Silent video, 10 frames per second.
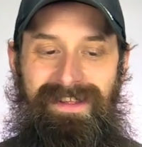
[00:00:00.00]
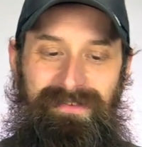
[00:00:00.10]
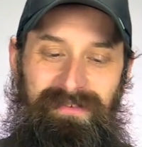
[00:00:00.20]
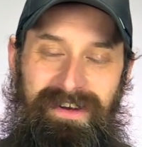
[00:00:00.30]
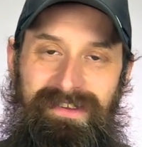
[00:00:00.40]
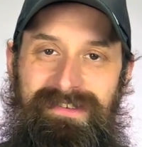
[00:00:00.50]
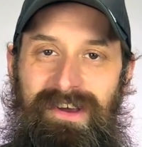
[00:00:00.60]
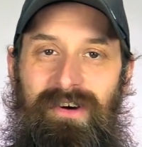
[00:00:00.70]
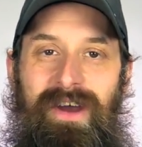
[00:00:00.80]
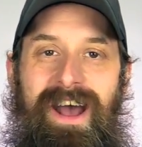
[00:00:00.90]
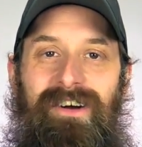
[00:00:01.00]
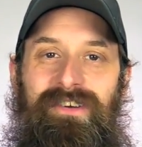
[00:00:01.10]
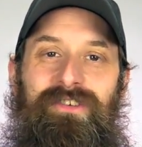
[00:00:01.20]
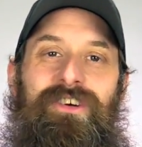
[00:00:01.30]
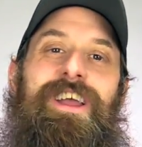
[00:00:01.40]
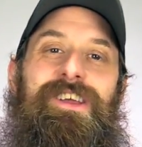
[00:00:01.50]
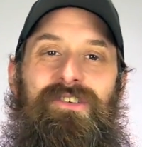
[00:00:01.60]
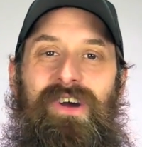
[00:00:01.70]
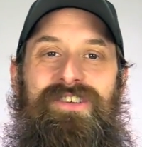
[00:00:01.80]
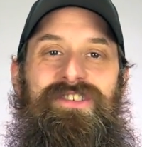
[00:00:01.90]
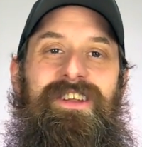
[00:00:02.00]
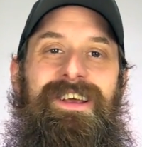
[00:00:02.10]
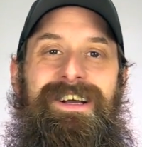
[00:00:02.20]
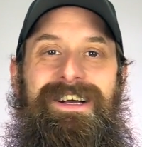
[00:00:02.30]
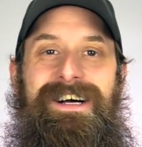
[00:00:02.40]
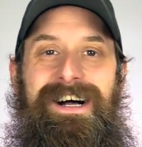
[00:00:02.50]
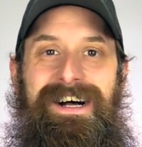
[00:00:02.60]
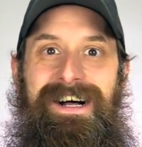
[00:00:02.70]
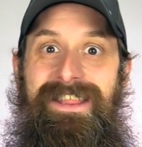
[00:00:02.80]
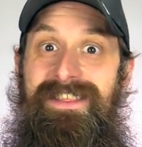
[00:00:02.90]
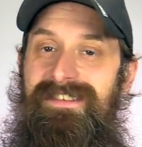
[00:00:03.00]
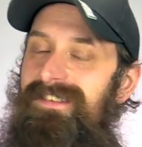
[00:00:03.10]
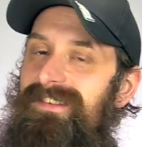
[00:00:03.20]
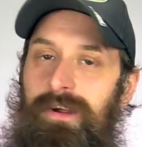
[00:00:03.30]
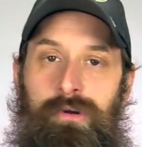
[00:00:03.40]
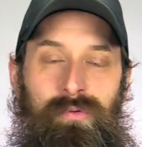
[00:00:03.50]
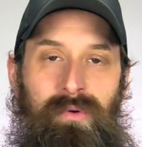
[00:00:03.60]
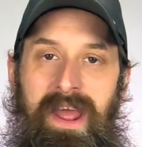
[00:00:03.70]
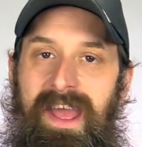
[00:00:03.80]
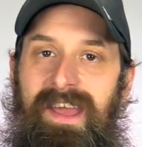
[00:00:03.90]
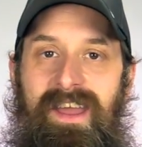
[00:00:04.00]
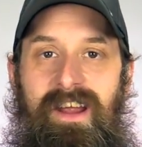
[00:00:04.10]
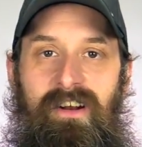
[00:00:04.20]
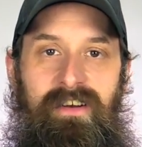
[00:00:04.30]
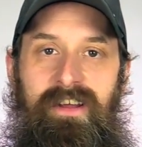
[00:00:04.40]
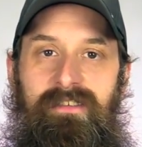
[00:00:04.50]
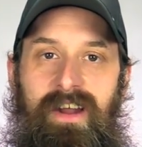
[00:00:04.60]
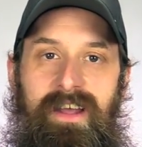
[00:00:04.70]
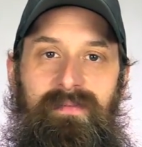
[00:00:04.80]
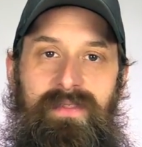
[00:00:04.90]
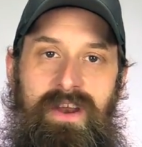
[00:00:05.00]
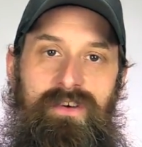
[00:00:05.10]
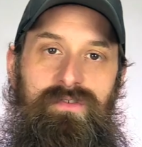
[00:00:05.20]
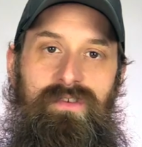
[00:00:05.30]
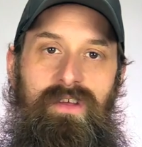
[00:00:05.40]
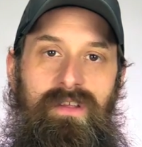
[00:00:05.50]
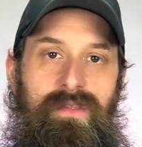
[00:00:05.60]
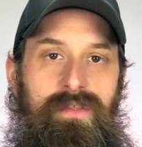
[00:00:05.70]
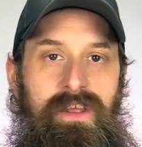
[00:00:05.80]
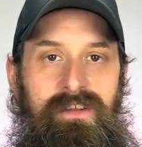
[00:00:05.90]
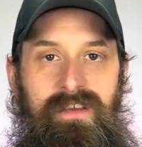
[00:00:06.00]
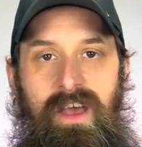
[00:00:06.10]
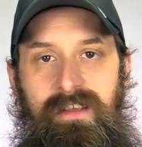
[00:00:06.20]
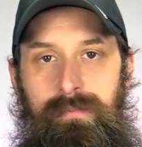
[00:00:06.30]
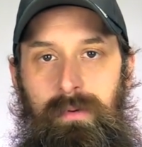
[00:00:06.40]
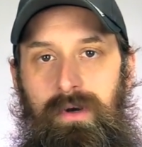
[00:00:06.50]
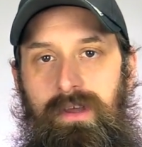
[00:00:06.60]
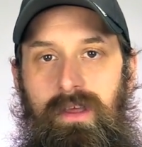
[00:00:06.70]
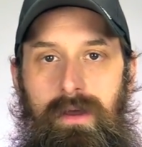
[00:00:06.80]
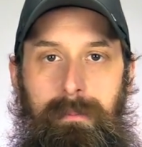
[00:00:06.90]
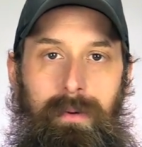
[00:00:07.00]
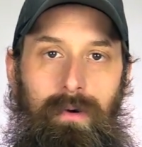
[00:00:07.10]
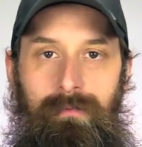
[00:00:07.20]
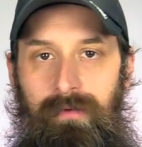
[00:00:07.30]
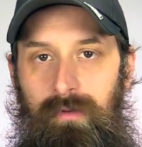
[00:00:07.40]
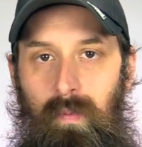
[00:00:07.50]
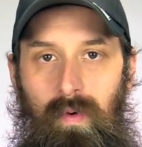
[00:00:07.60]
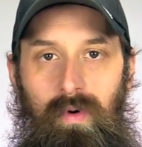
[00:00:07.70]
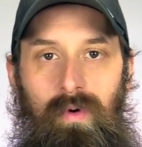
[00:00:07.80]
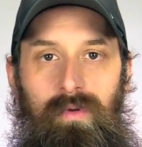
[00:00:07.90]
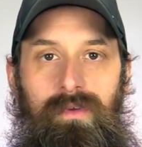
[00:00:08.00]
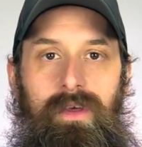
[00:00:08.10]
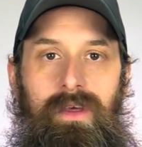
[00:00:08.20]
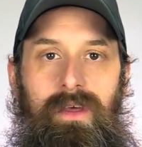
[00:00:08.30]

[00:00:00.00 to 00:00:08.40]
that's funny. So Al, great question. This is a gray area, right? There's the textbook perfect world